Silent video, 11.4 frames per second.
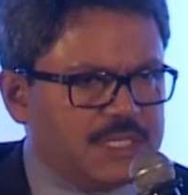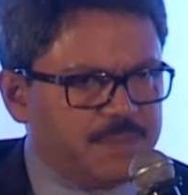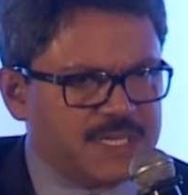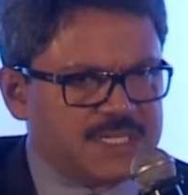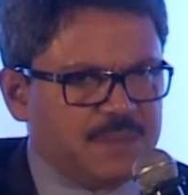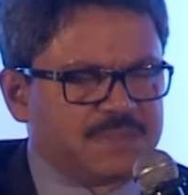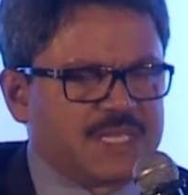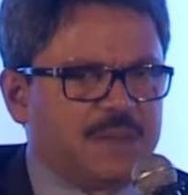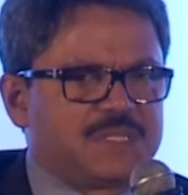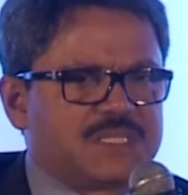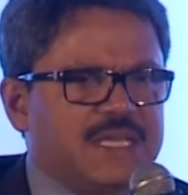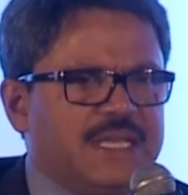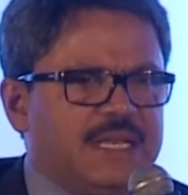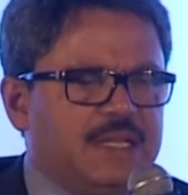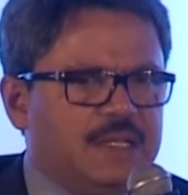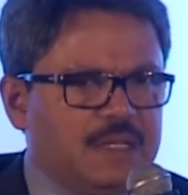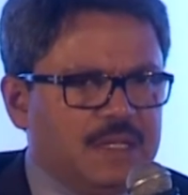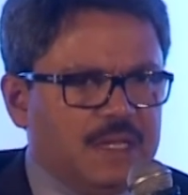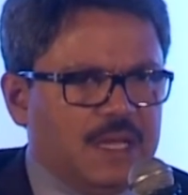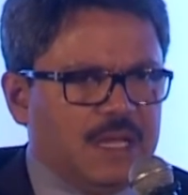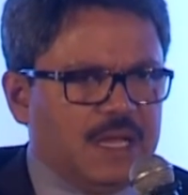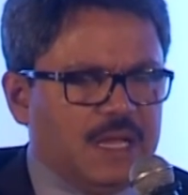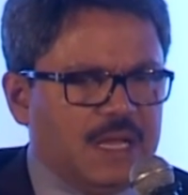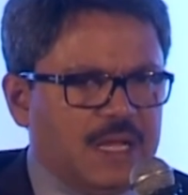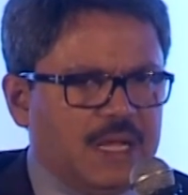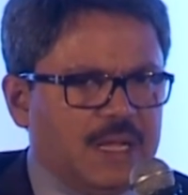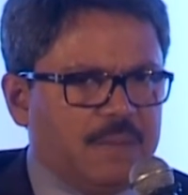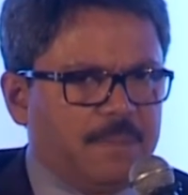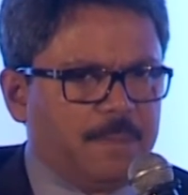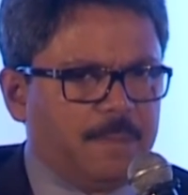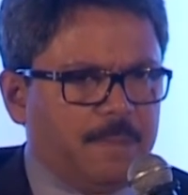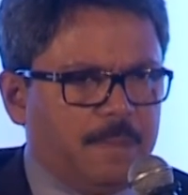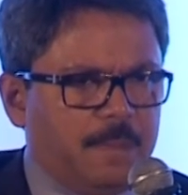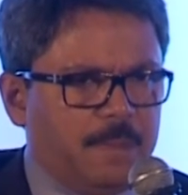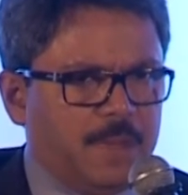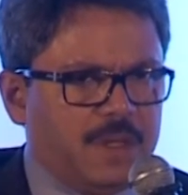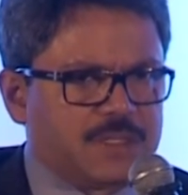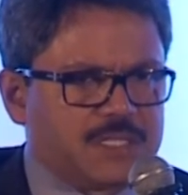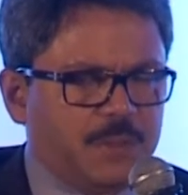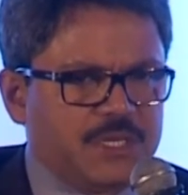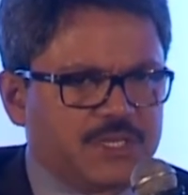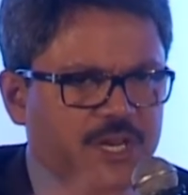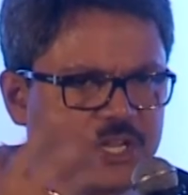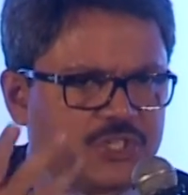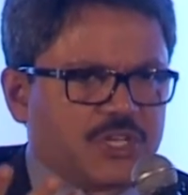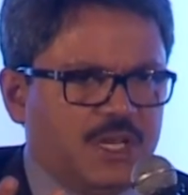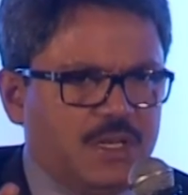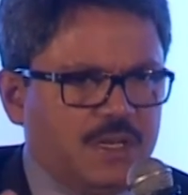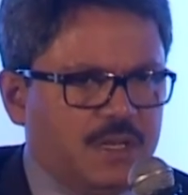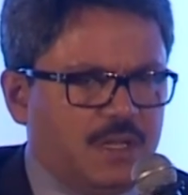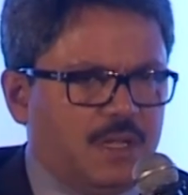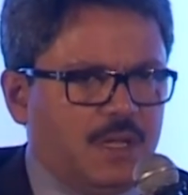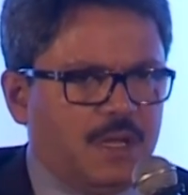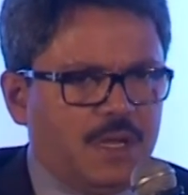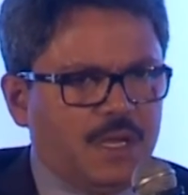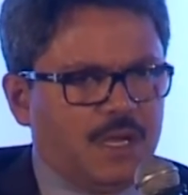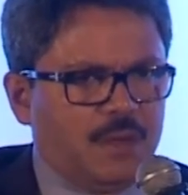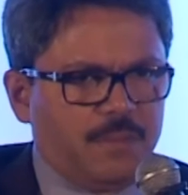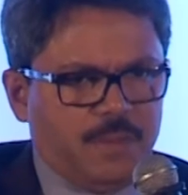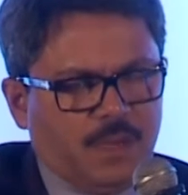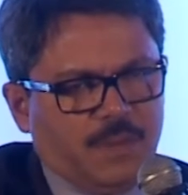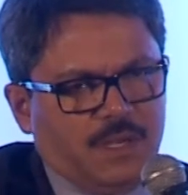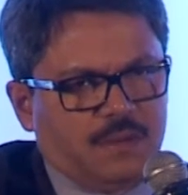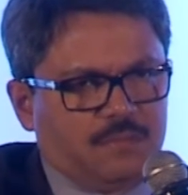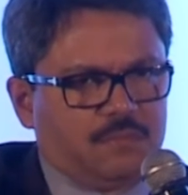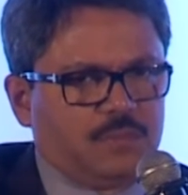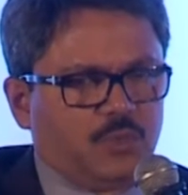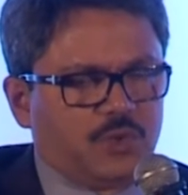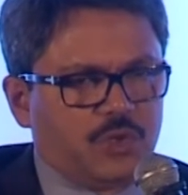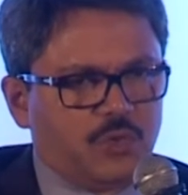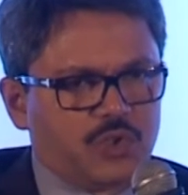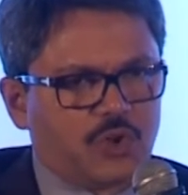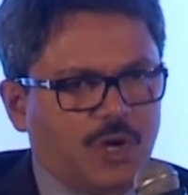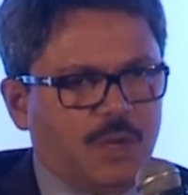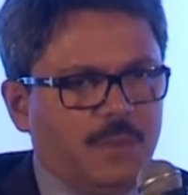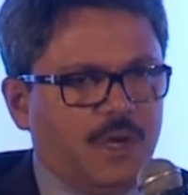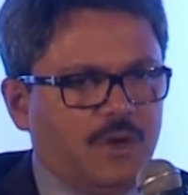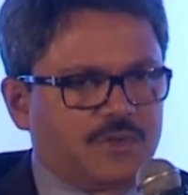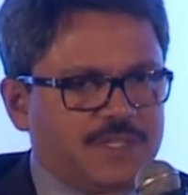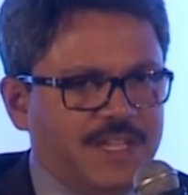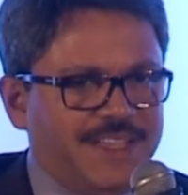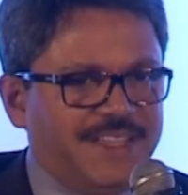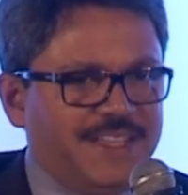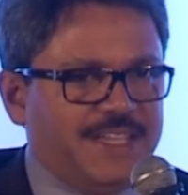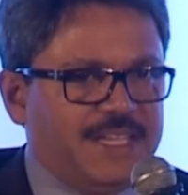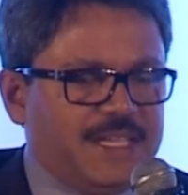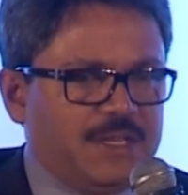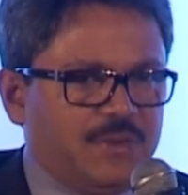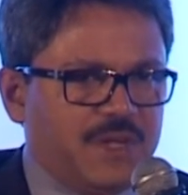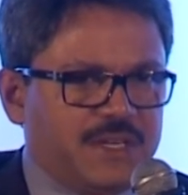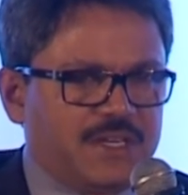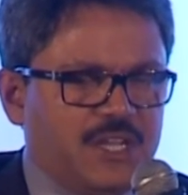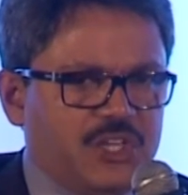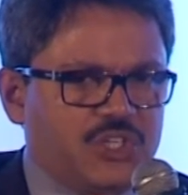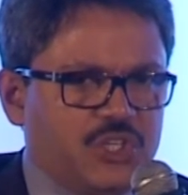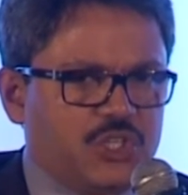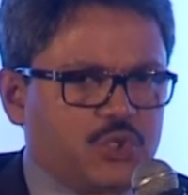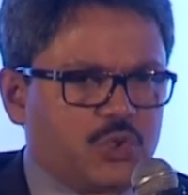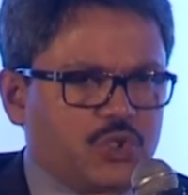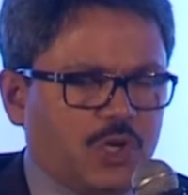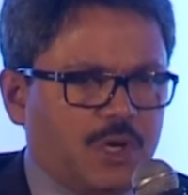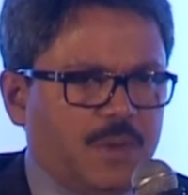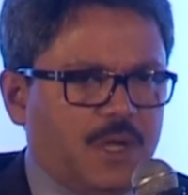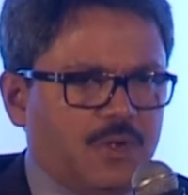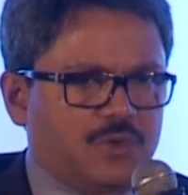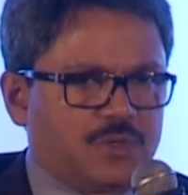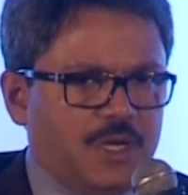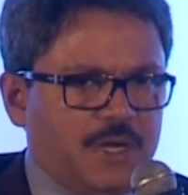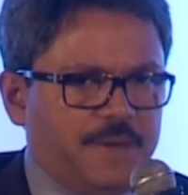but sometimes still, uh, some international Uh, I mean, we, we talk about United Nations, we talk about uh,